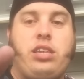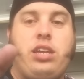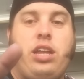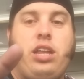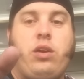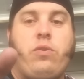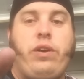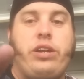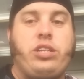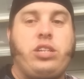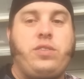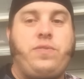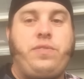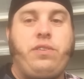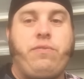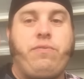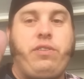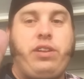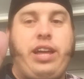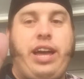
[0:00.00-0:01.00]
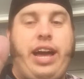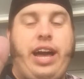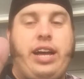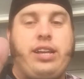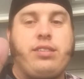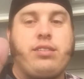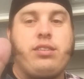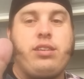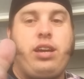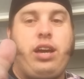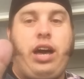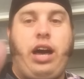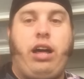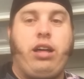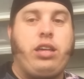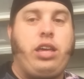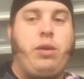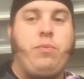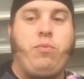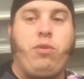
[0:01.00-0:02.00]
Got any questions? Feel free to ask.
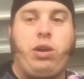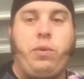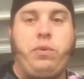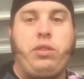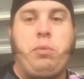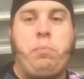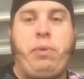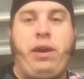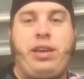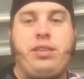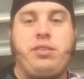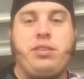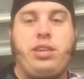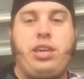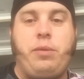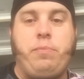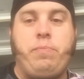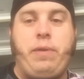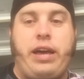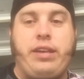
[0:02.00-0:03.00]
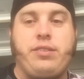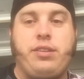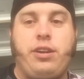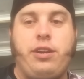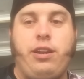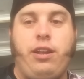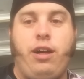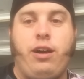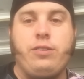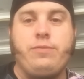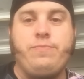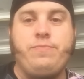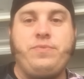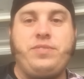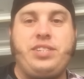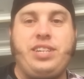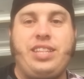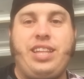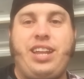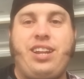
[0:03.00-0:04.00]
I'll keep working with the bass and keep passing it along.
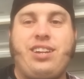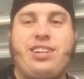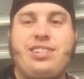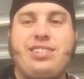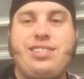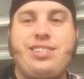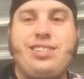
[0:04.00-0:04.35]
See you later.